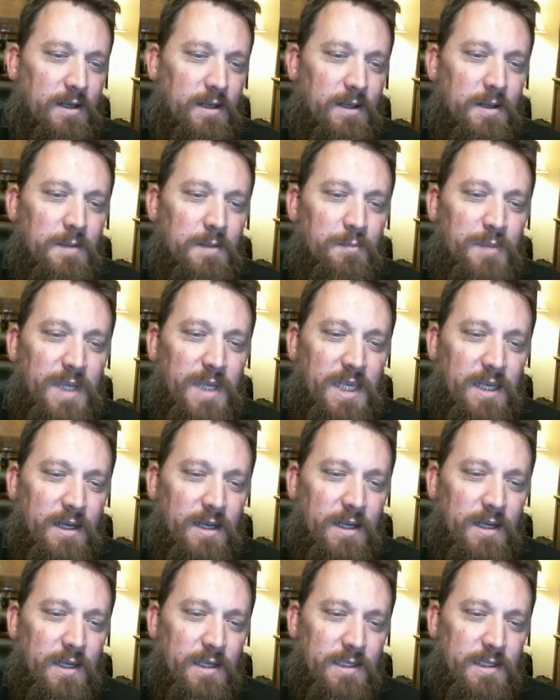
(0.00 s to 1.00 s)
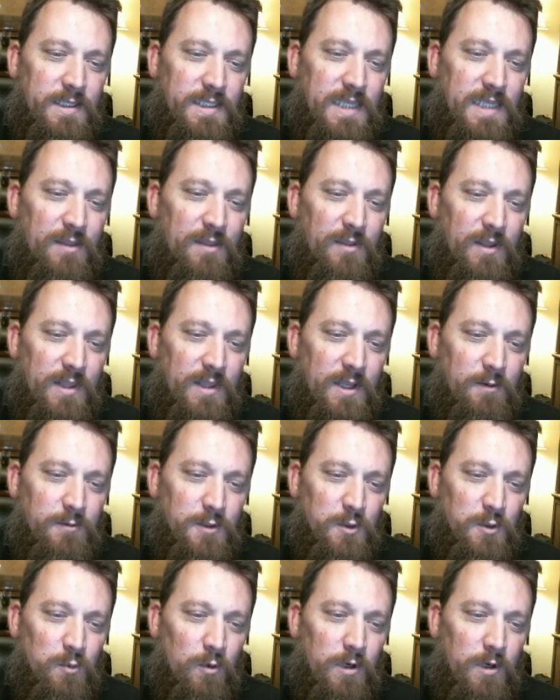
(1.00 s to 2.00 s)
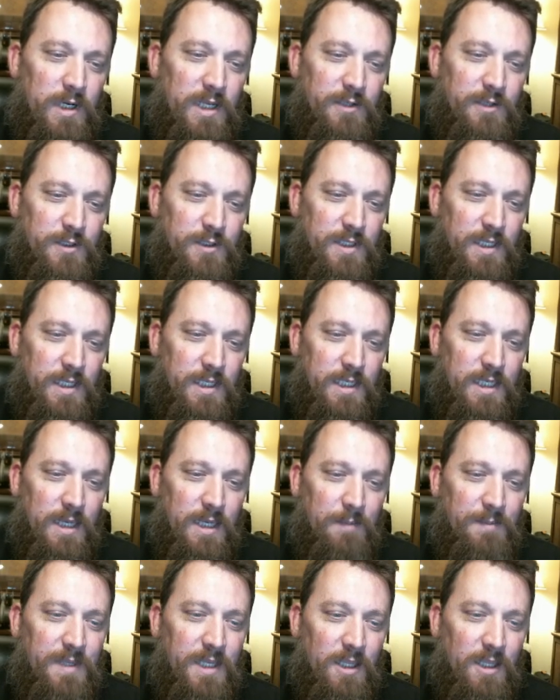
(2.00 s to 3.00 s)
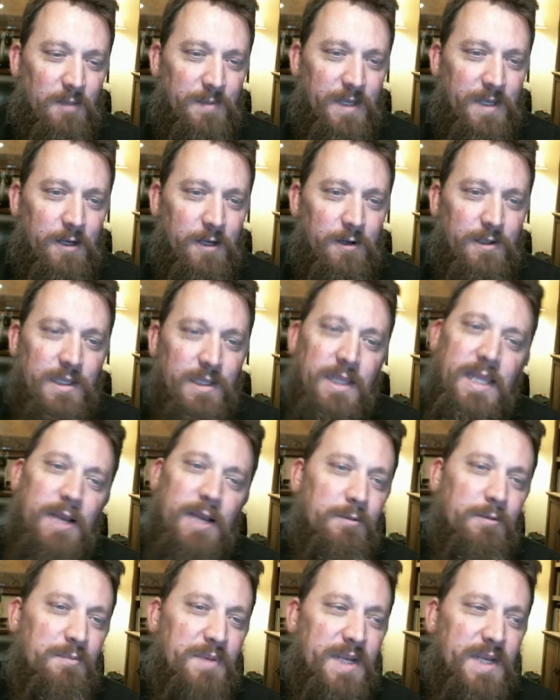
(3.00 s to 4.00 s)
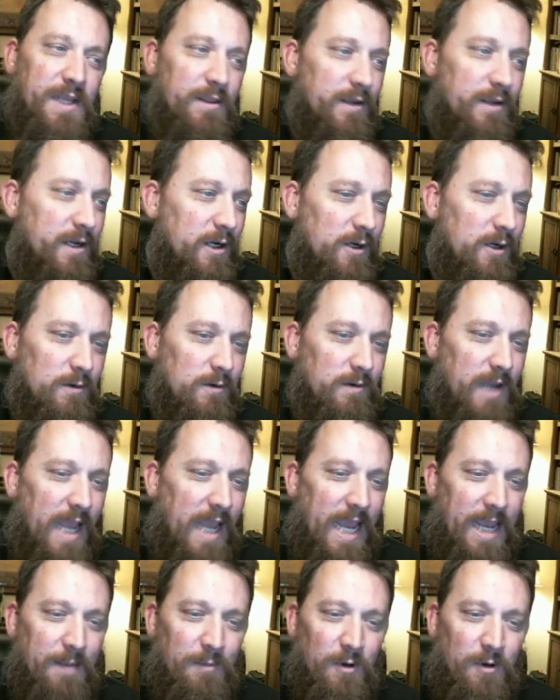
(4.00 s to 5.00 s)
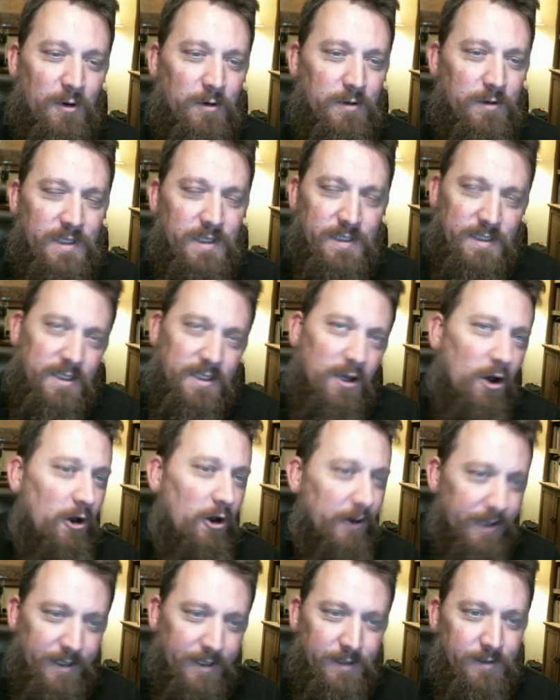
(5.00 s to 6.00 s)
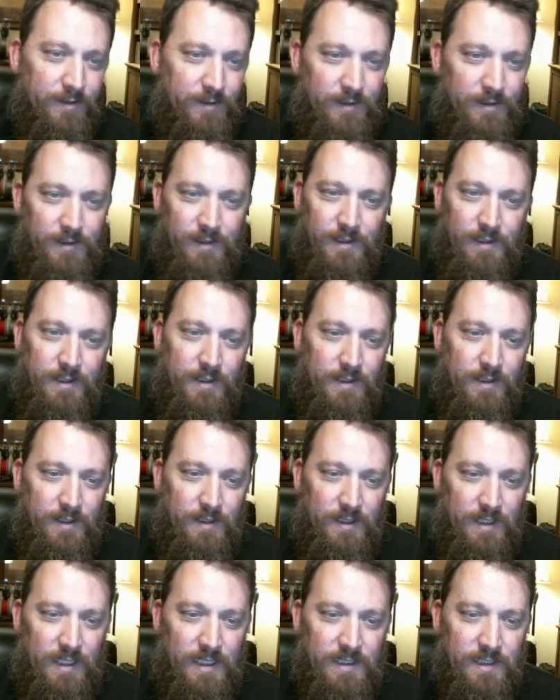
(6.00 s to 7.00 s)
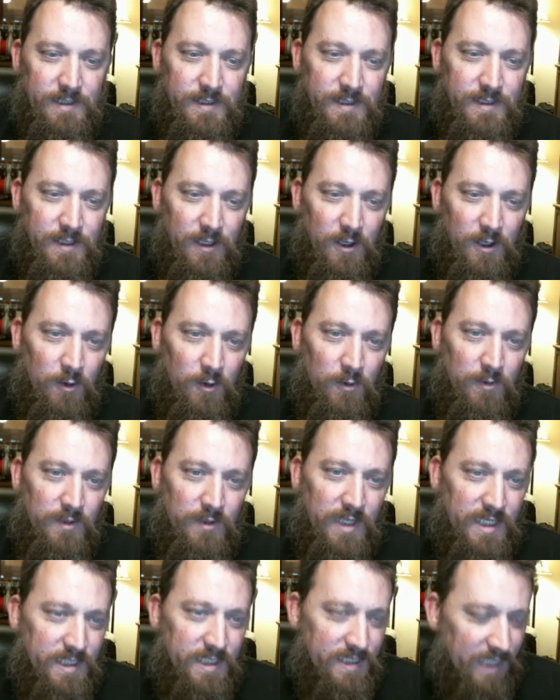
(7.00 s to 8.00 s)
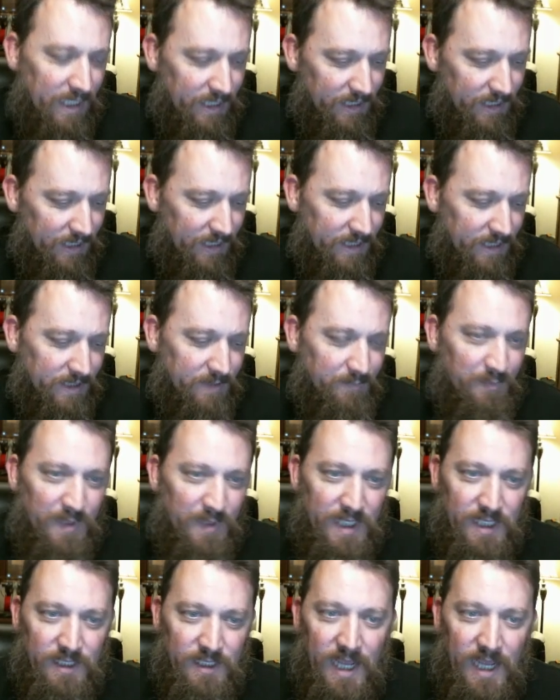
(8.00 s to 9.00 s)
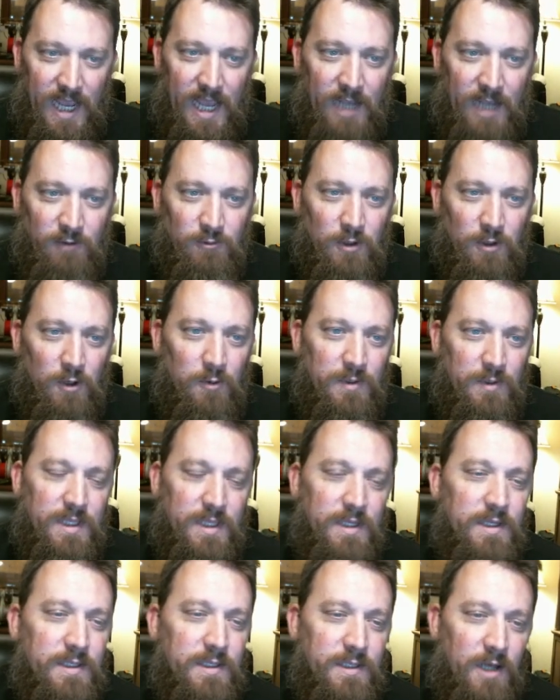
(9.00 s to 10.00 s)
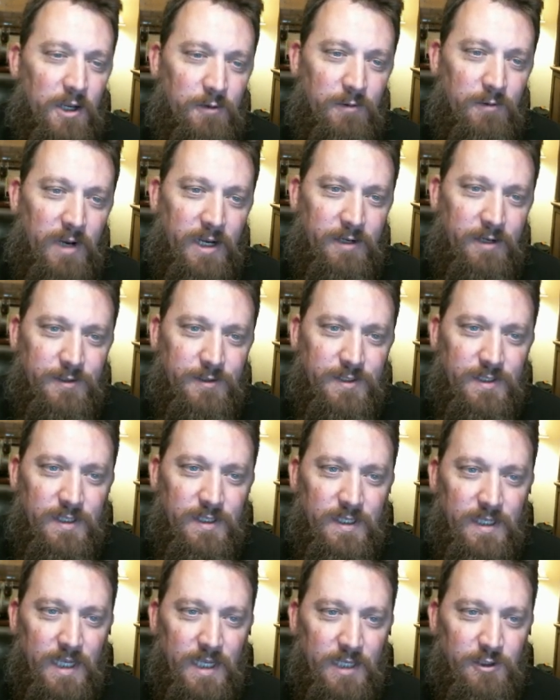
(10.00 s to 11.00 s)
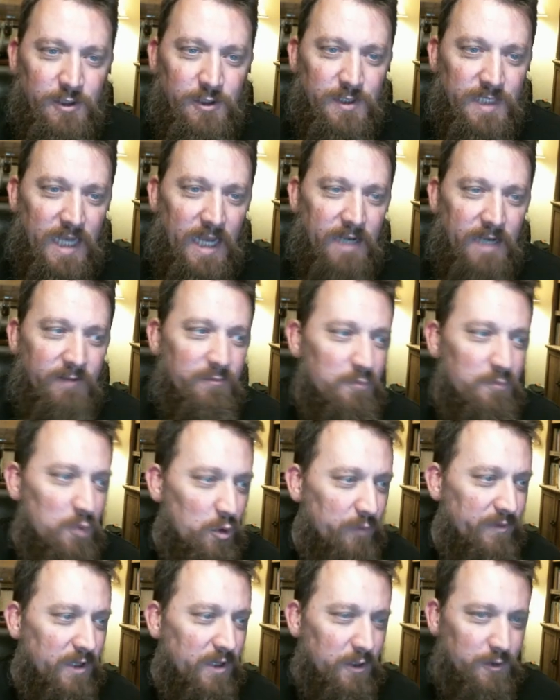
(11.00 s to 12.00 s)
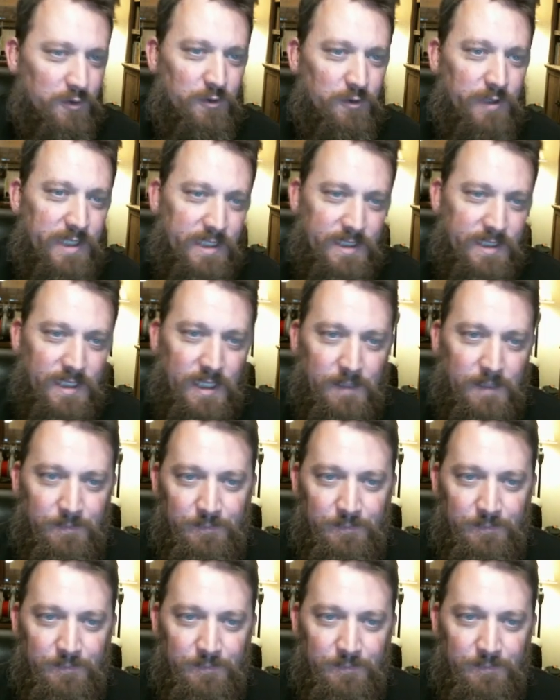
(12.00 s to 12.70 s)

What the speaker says: because I think they were just worried I was just going to come kill them here, and then that would be their hammer is gone. And so they decided against being aggro with the Dawn Riders and just kind of moved their screens up.